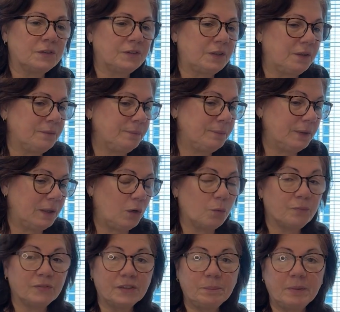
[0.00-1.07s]
So
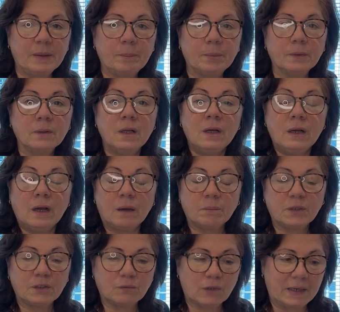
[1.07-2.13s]
hopefully people, I'm
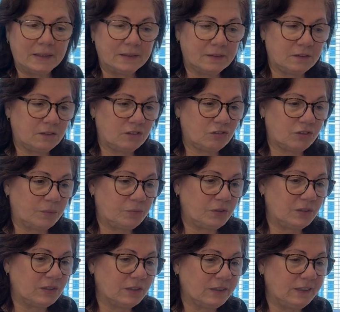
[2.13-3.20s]
going to write in the
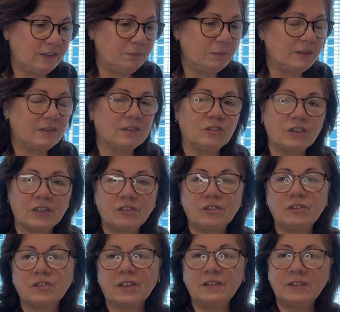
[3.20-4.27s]
description to leave me
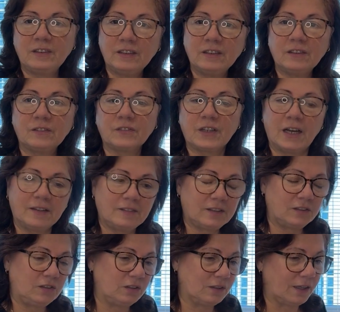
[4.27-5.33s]
suggestions, ideas of
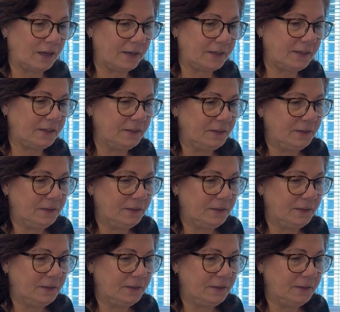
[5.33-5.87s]
content you'd like